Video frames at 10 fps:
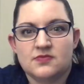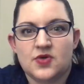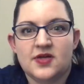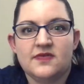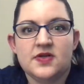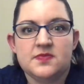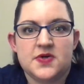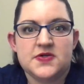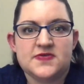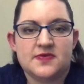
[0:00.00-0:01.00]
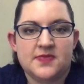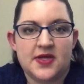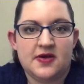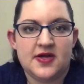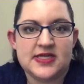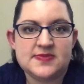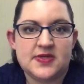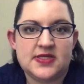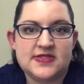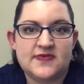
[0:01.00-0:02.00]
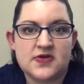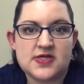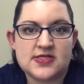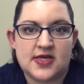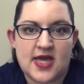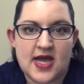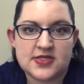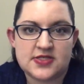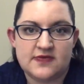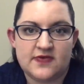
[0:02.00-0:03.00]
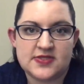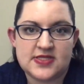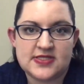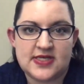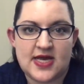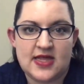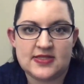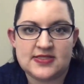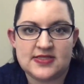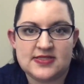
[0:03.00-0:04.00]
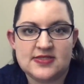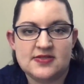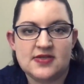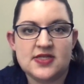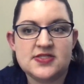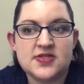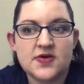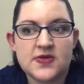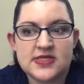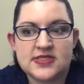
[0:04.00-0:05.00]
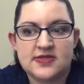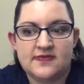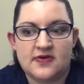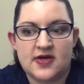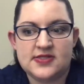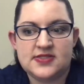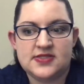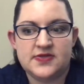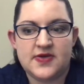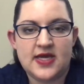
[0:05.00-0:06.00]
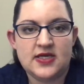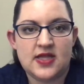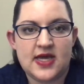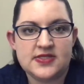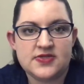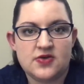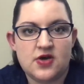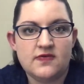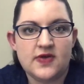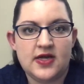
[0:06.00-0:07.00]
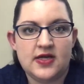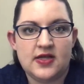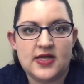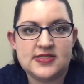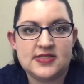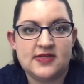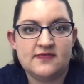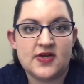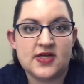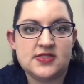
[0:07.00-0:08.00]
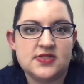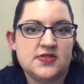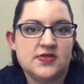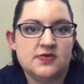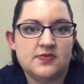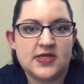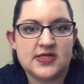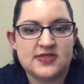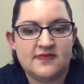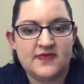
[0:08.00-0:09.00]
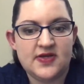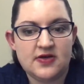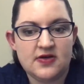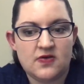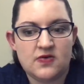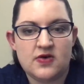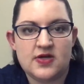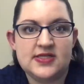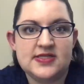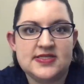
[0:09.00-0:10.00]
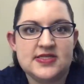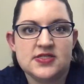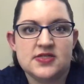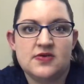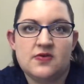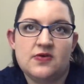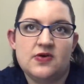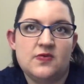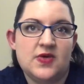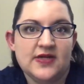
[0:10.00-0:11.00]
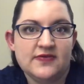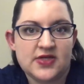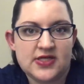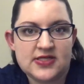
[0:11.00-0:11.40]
What I've learned most from Gary has been his focus on action versus analysis. It's so easy for us to analyze or overanalyze and then forget to do because of fear or indecision or whatever it